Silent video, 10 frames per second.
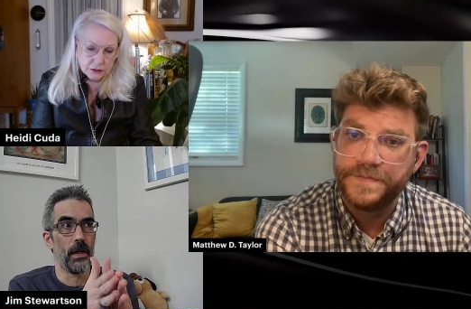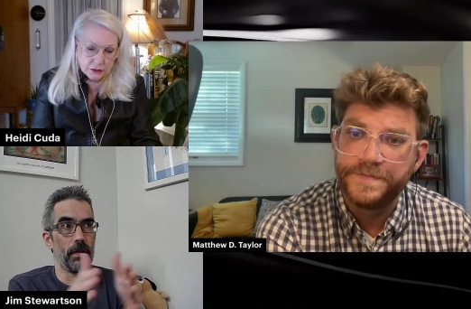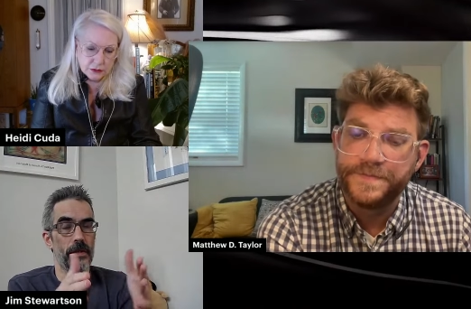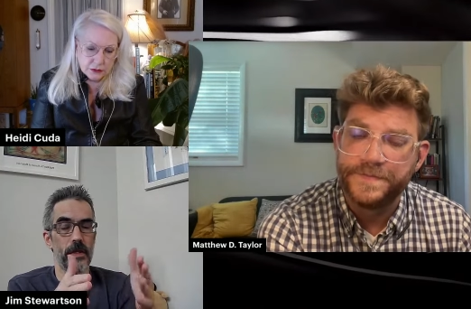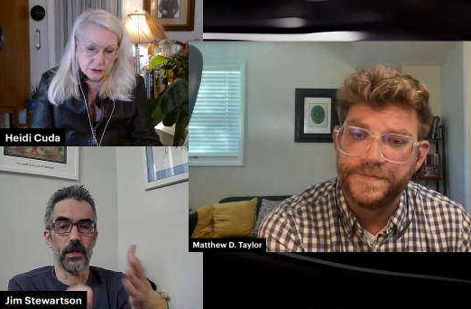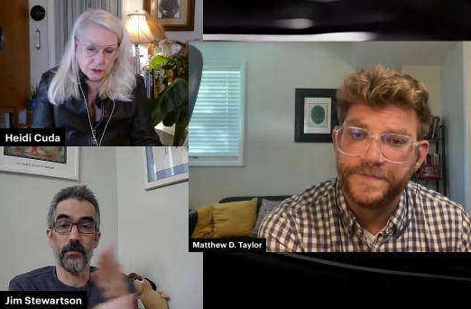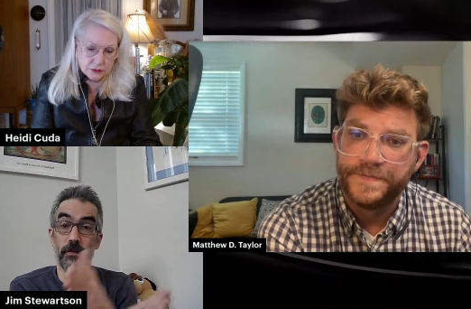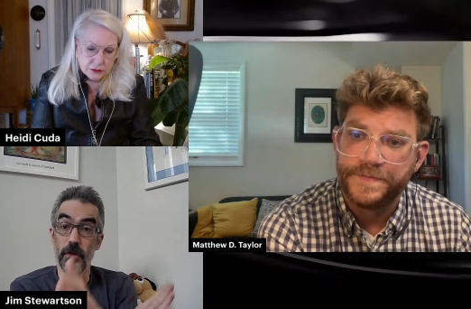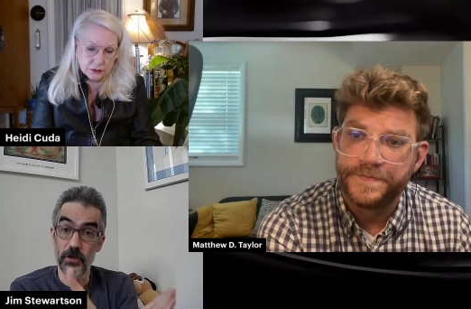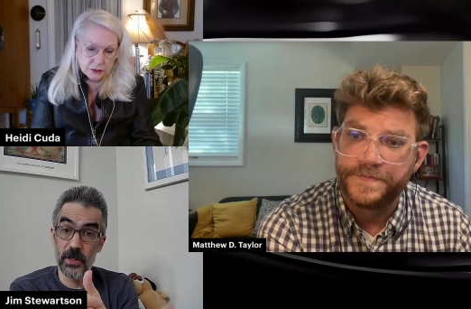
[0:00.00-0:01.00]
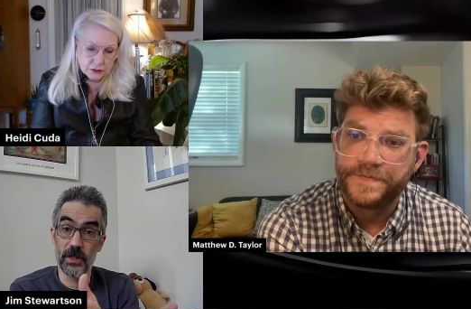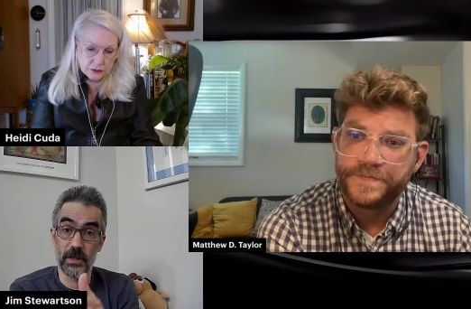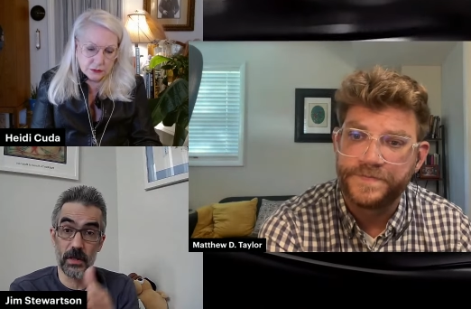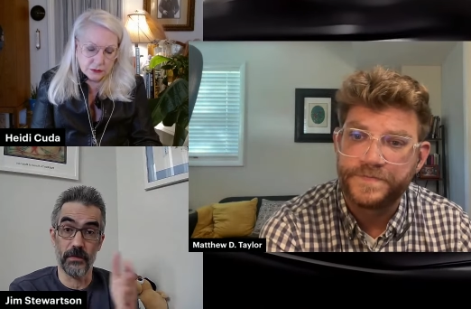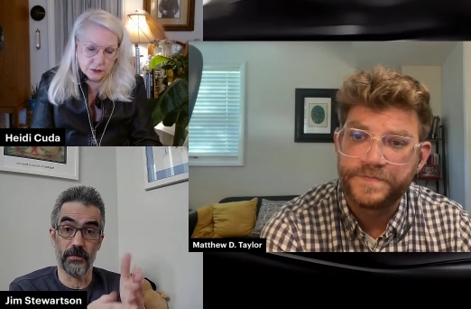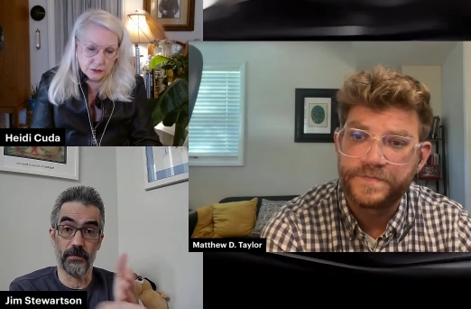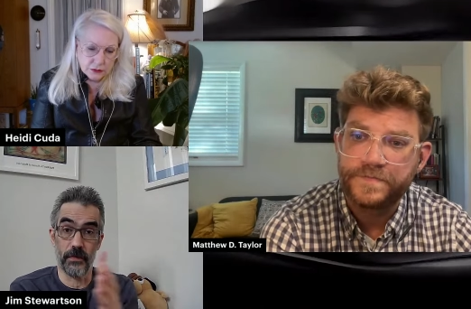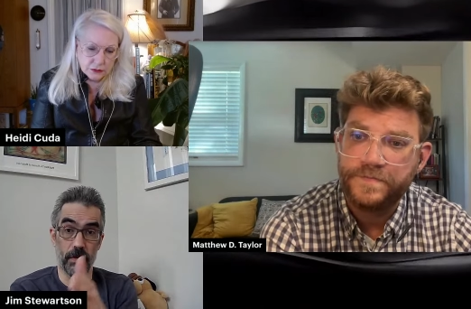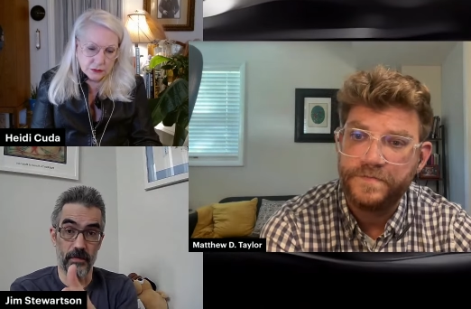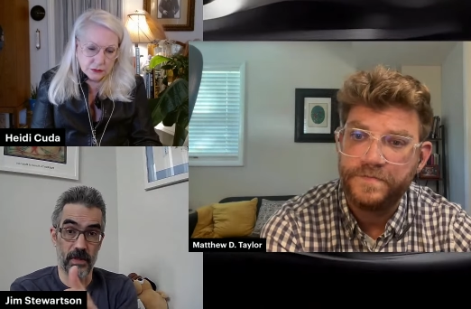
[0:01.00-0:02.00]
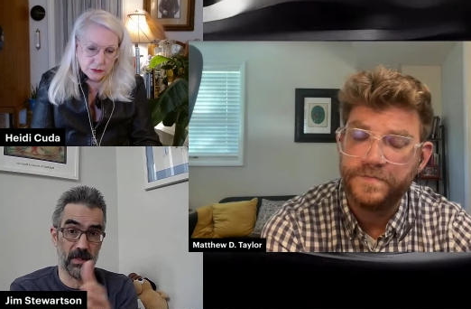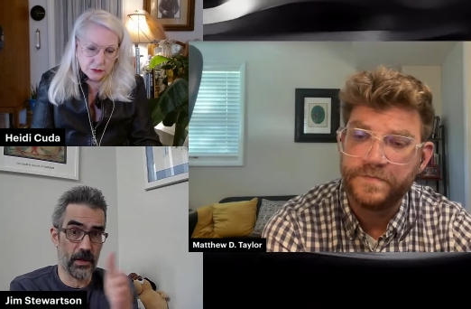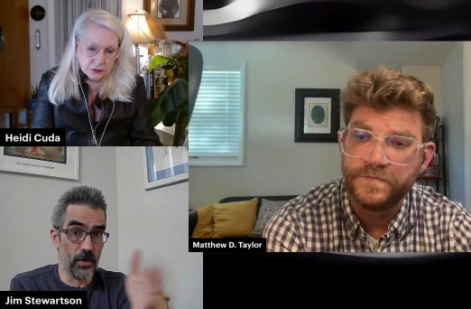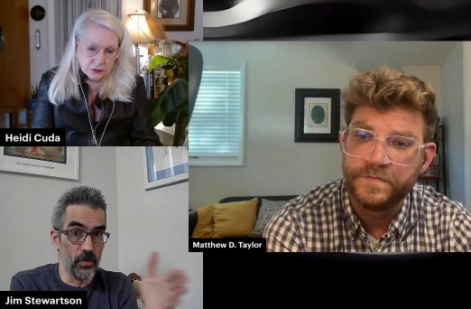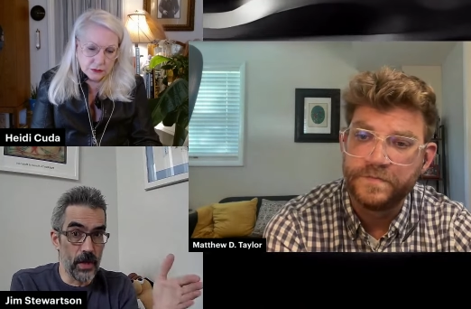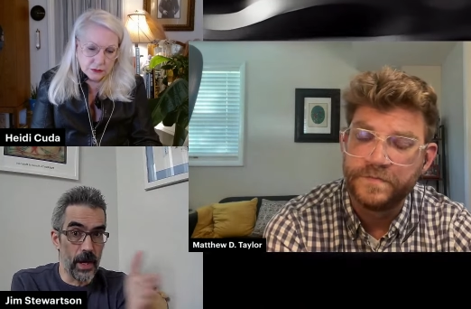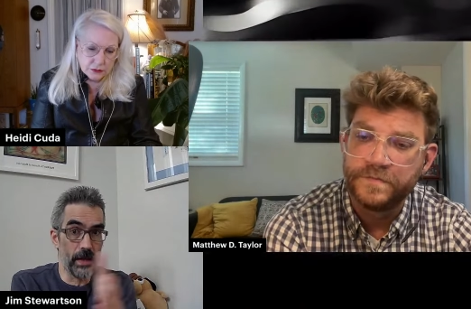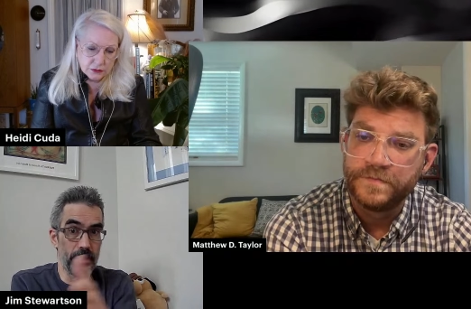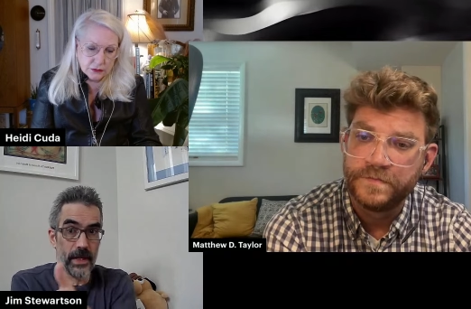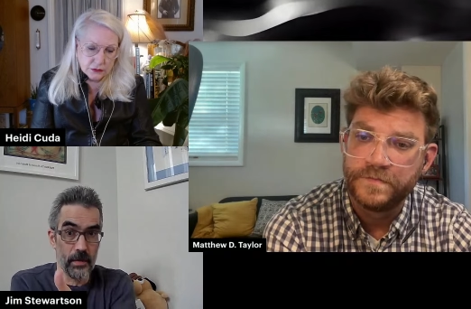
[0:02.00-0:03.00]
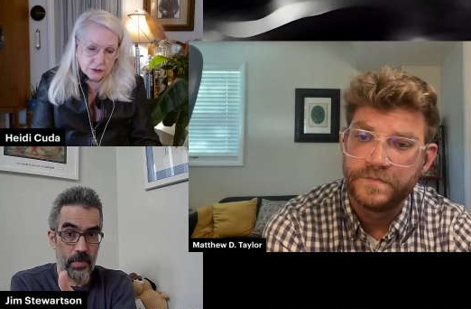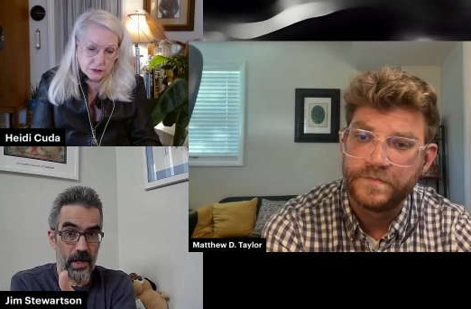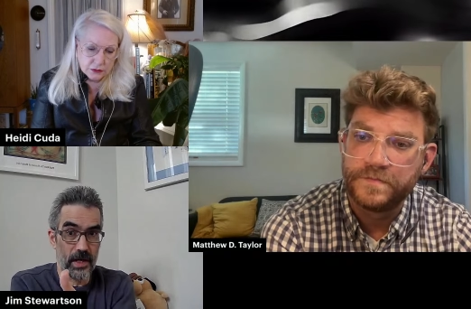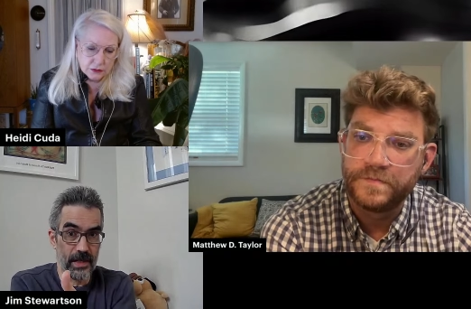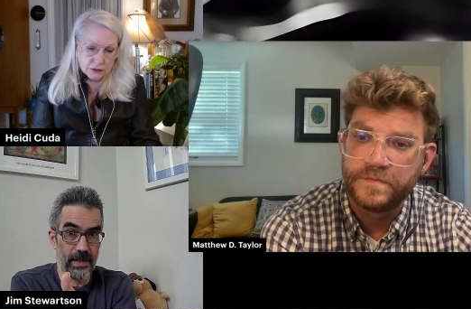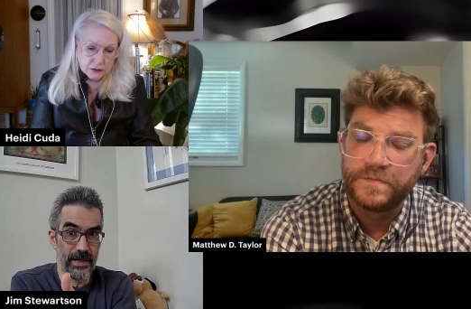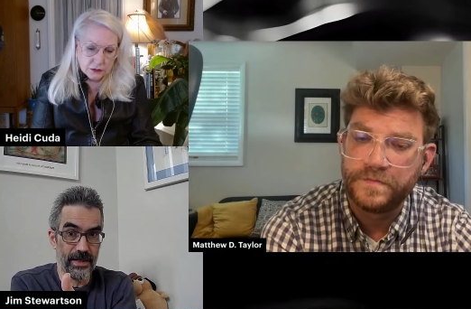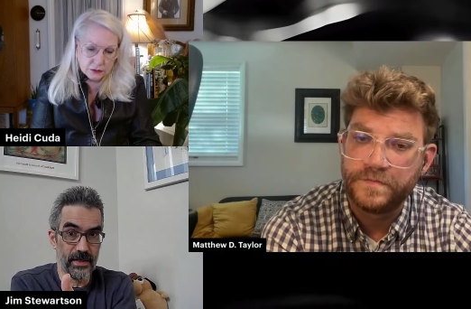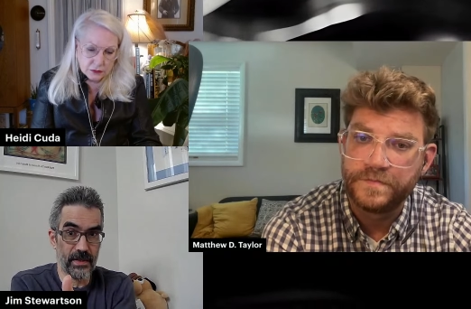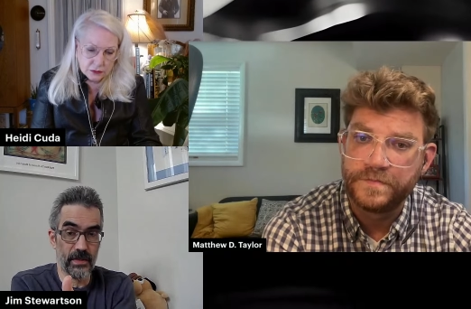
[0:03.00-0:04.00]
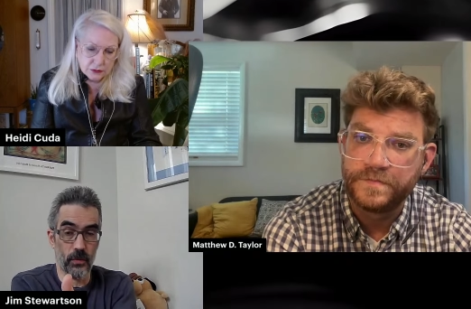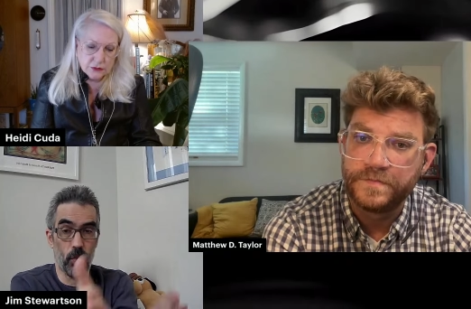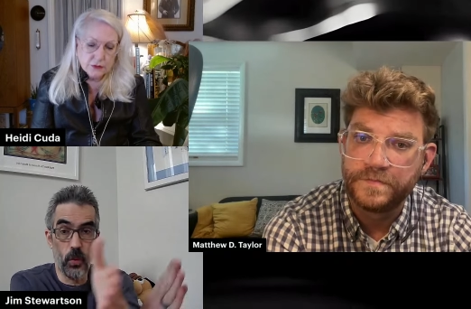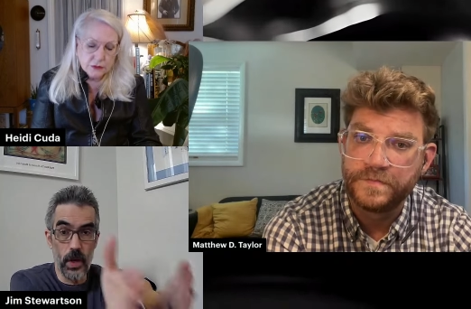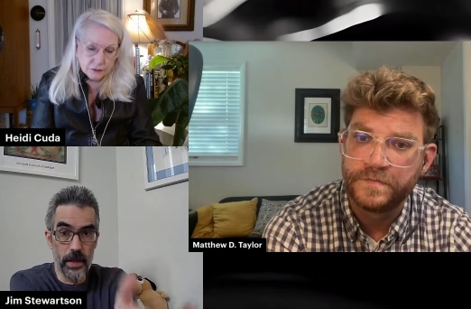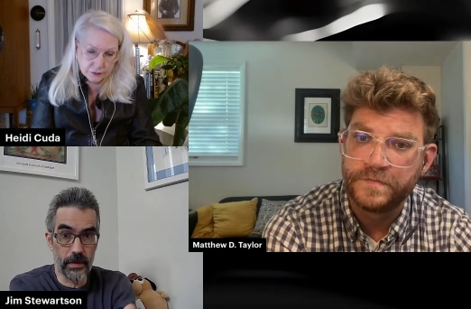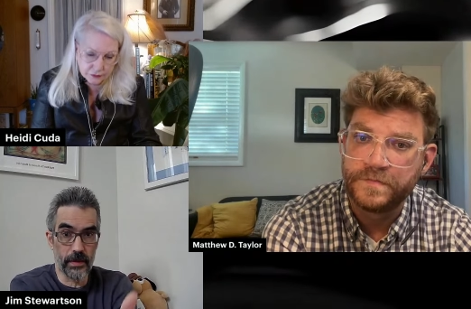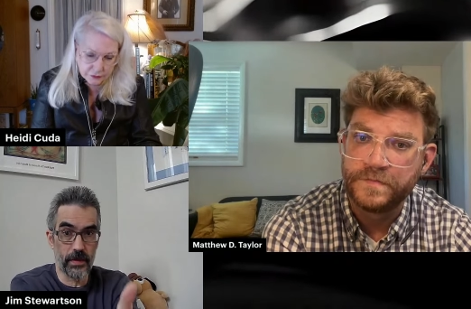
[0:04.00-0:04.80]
Speaker 1: the convergence of of these QAnon type ideas with